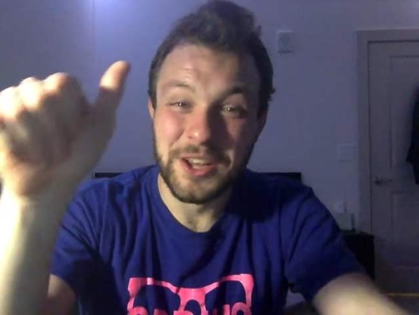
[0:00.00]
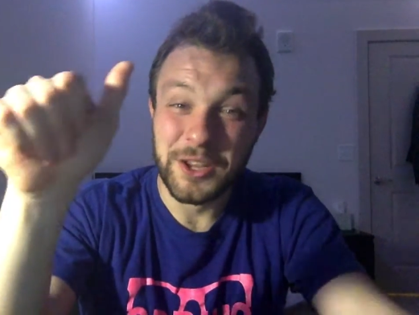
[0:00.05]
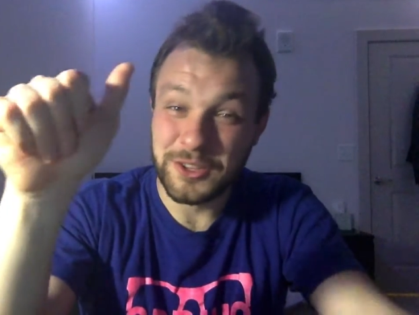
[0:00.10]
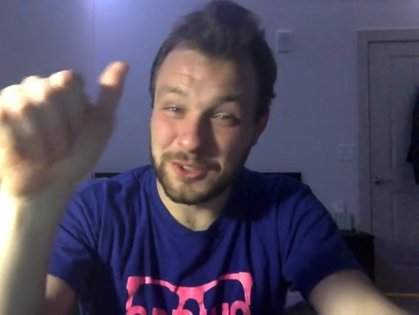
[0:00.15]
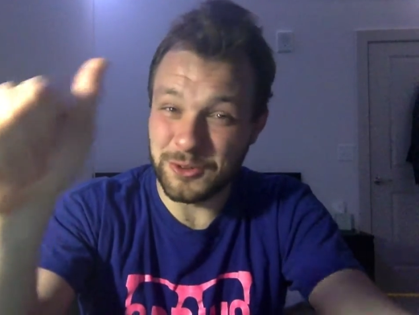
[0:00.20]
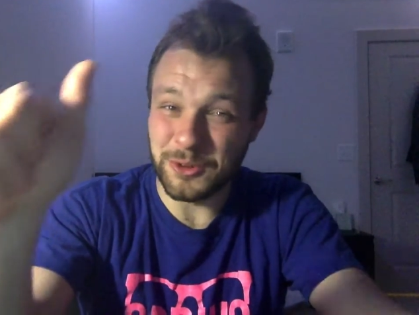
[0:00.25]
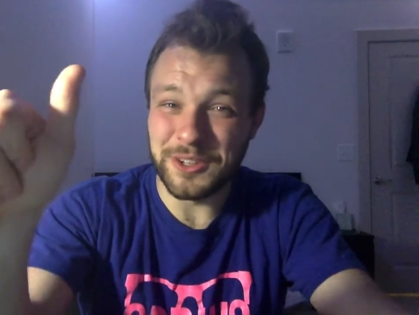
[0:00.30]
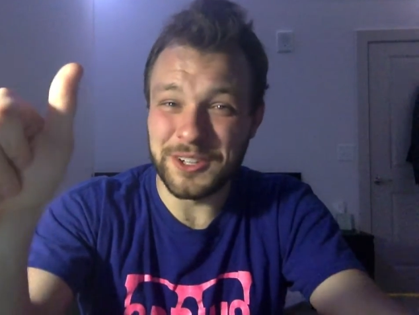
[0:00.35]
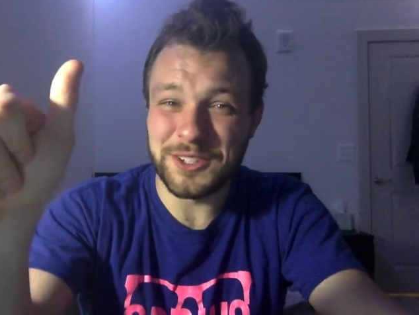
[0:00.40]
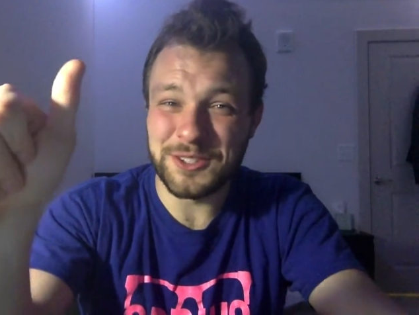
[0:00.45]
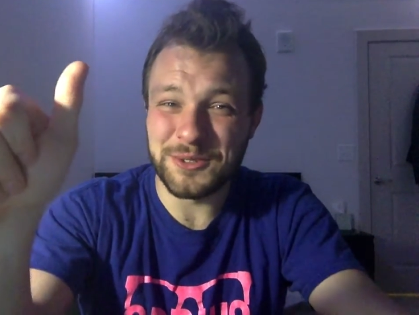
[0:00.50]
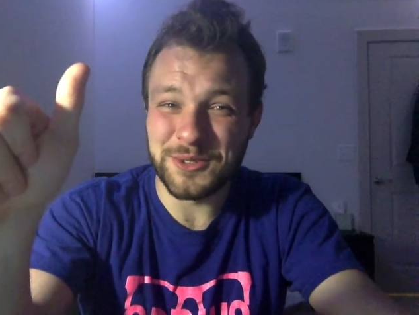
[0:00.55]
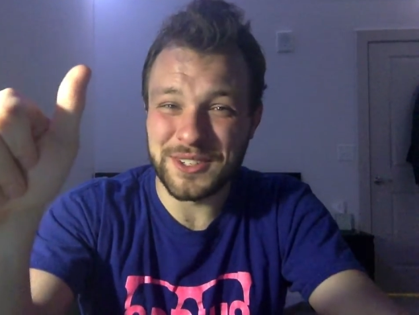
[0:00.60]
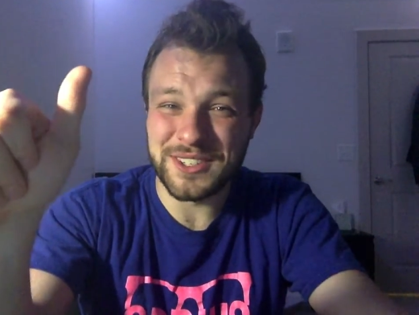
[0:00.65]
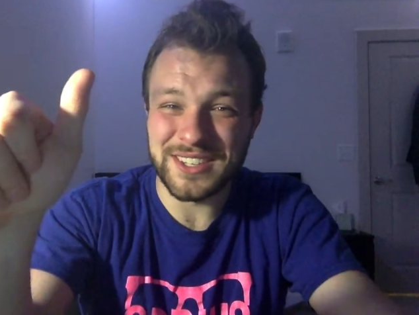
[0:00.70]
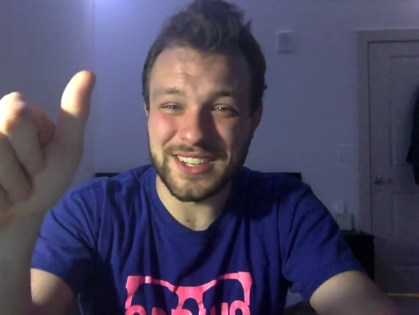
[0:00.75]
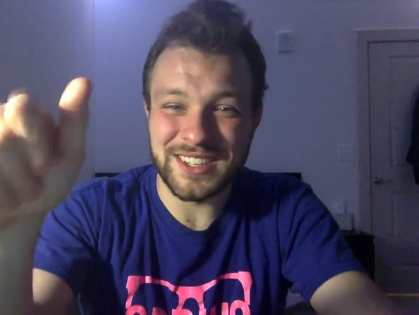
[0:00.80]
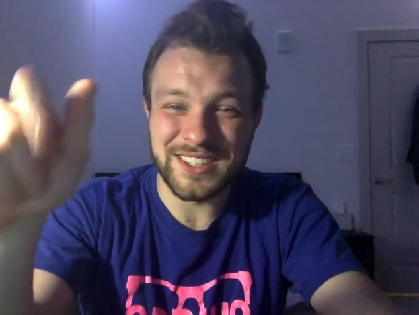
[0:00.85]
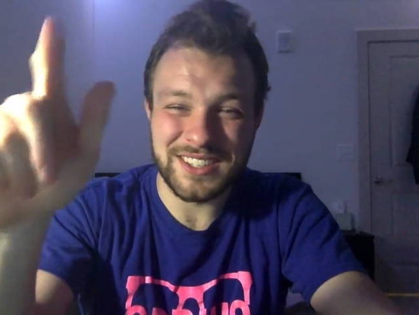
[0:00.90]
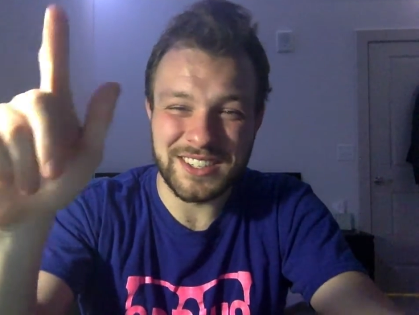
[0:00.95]
Store needs to
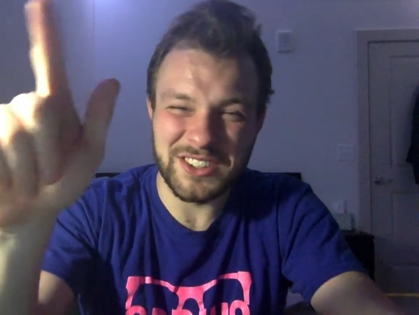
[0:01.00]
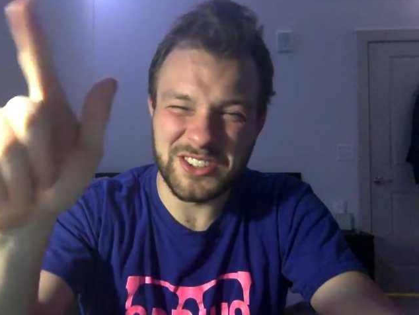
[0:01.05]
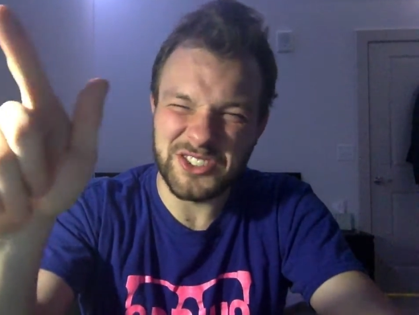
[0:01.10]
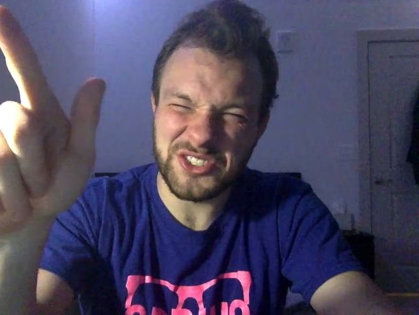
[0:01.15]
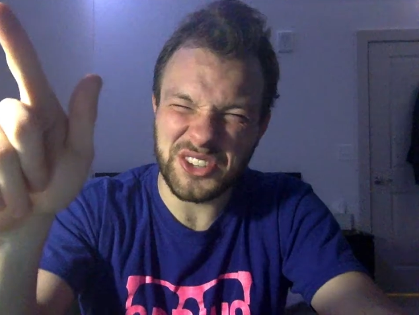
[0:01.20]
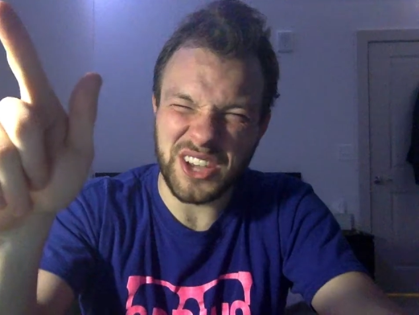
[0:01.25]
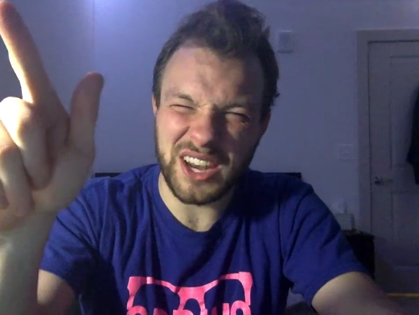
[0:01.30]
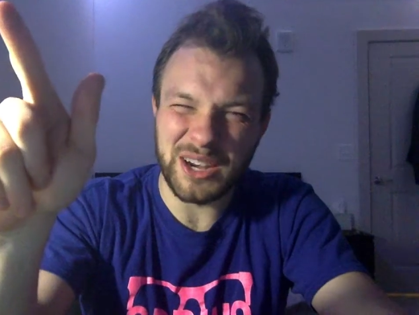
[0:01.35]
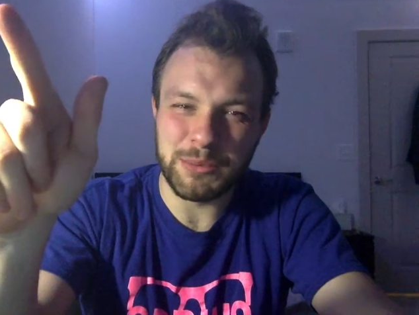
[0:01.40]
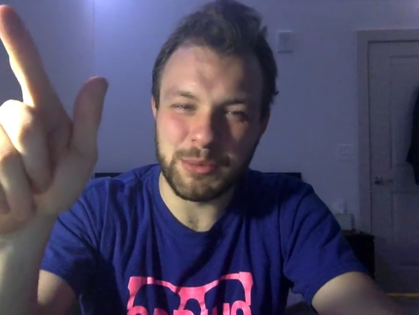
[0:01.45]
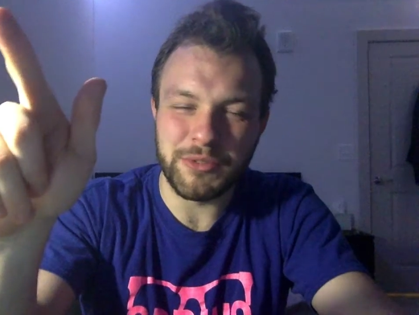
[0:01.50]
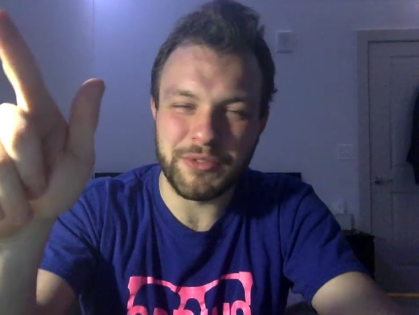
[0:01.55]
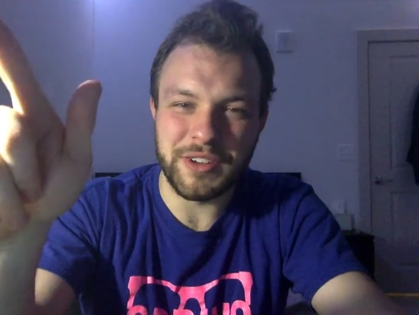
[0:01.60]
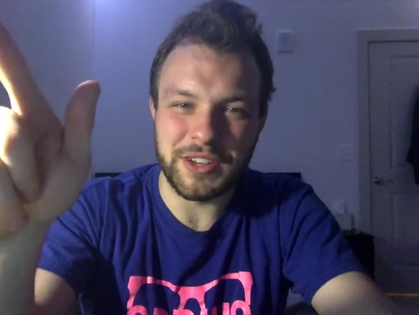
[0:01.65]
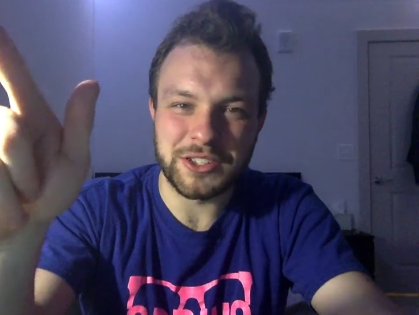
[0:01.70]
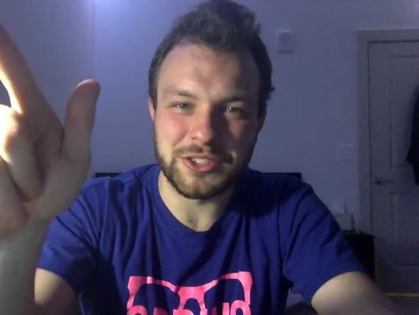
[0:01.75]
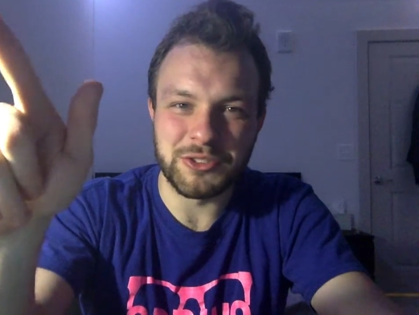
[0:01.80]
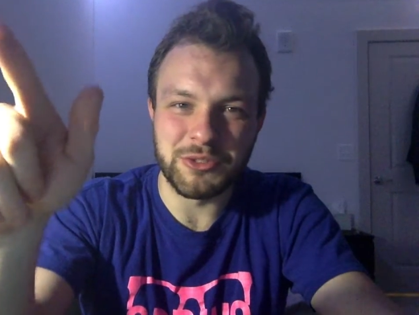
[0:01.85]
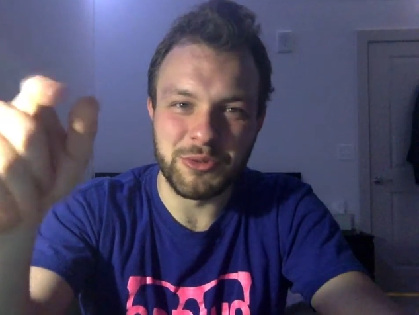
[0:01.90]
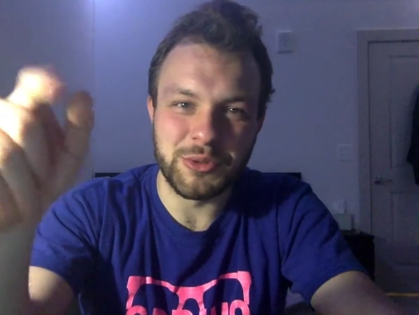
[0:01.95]
exist. It looks kind of
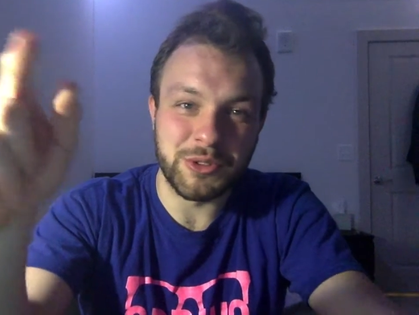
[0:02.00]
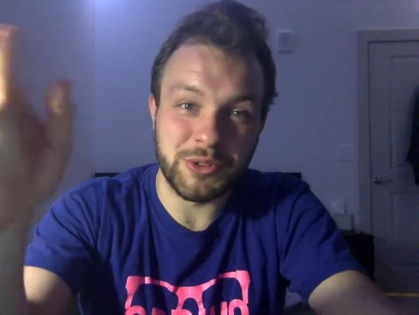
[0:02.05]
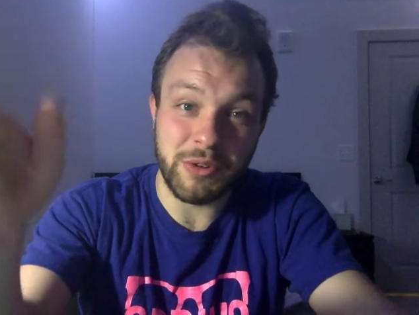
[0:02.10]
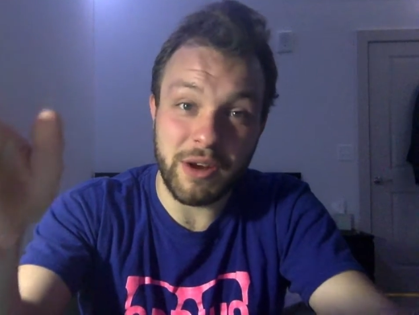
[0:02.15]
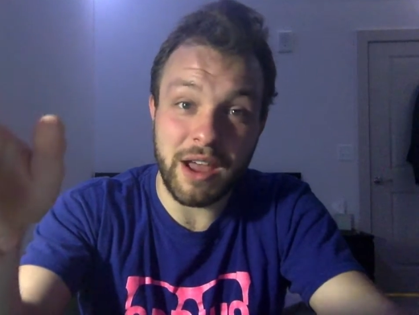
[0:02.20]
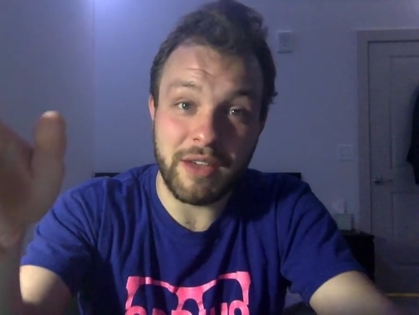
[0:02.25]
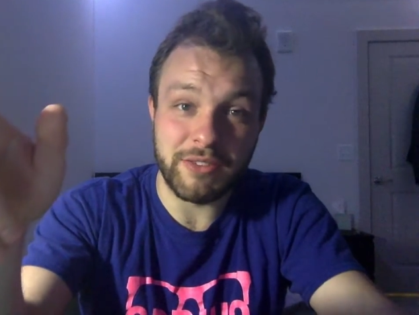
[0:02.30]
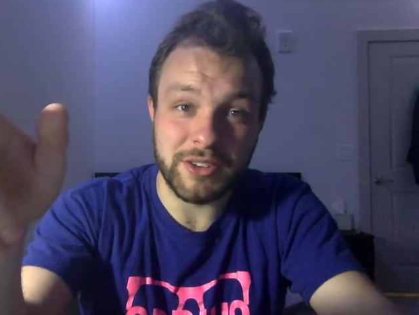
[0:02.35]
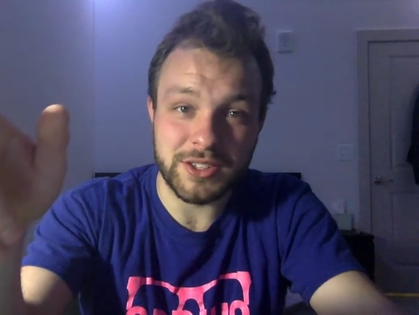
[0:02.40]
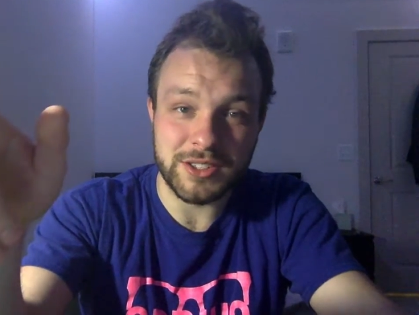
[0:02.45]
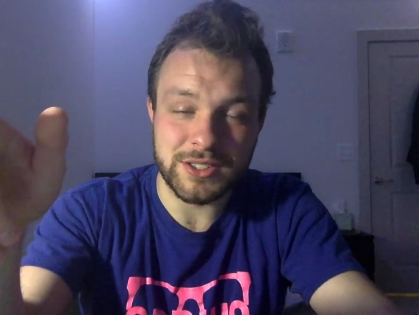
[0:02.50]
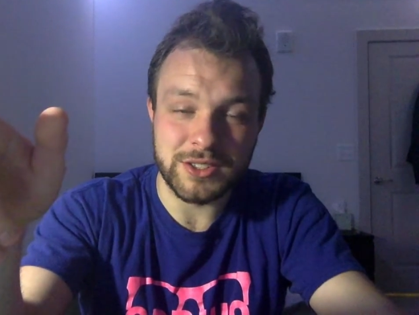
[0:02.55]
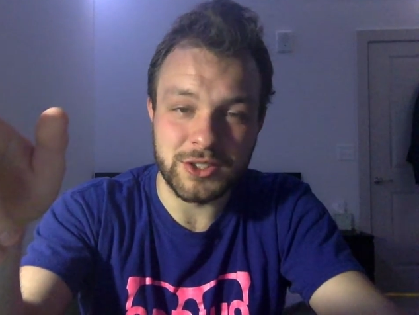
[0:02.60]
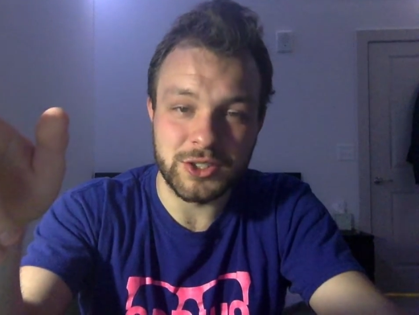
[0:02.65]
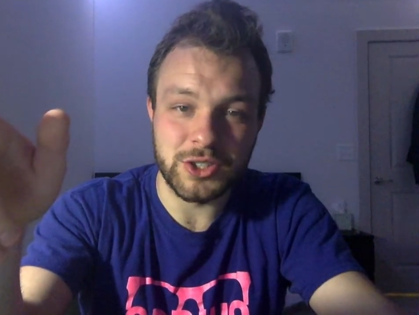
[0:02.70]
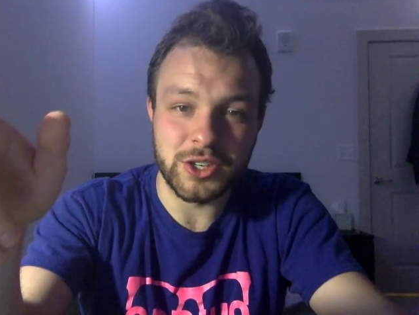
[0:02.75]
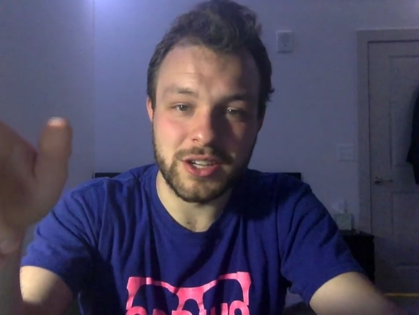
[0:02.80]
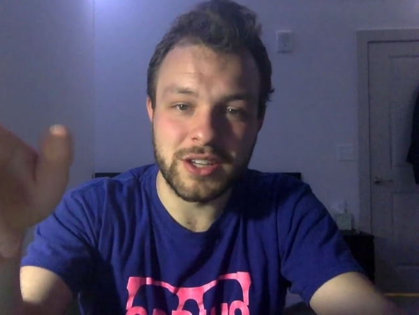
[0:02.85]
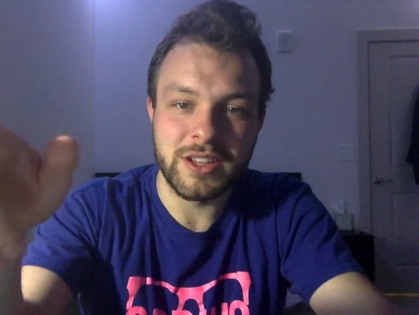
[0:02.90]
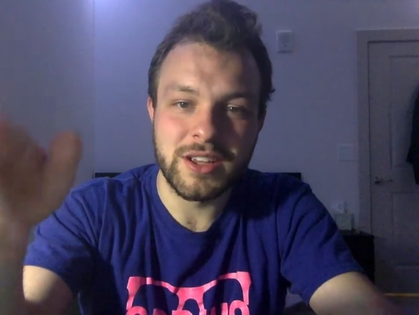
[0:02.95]
professional with graphics and
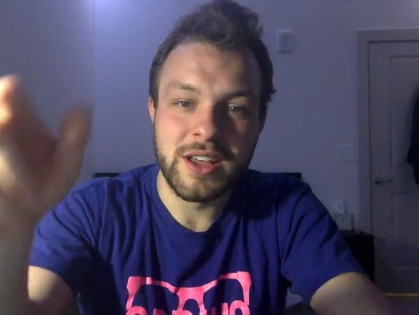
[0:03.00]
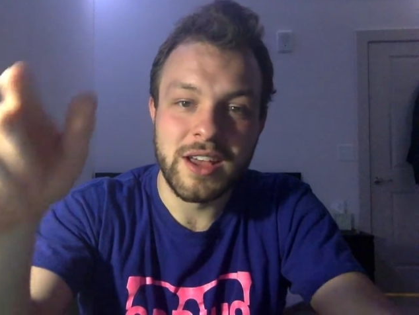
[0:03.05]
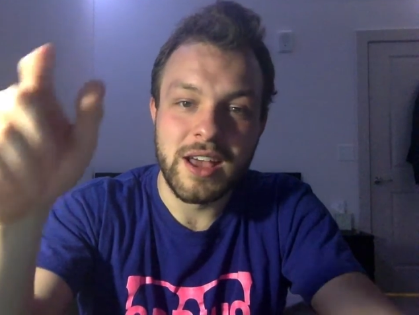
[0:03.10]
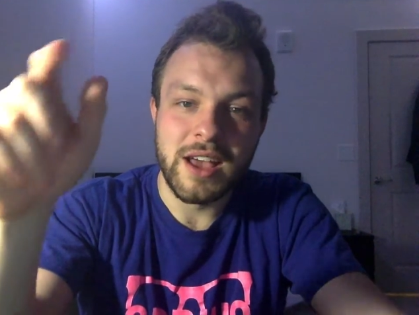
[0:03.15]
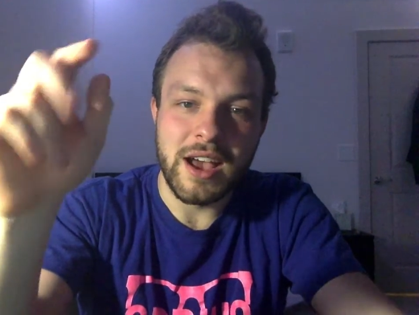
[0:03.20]
shit.